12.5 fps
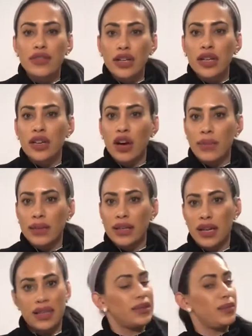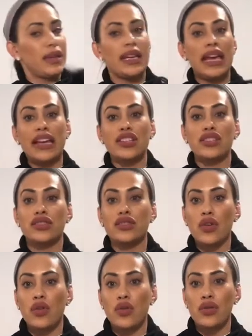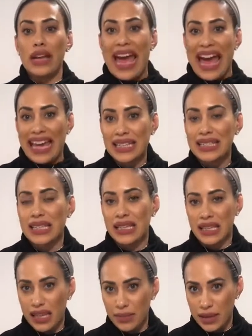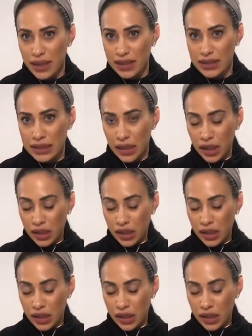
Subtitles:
very common class of medications called ACE inhibitors.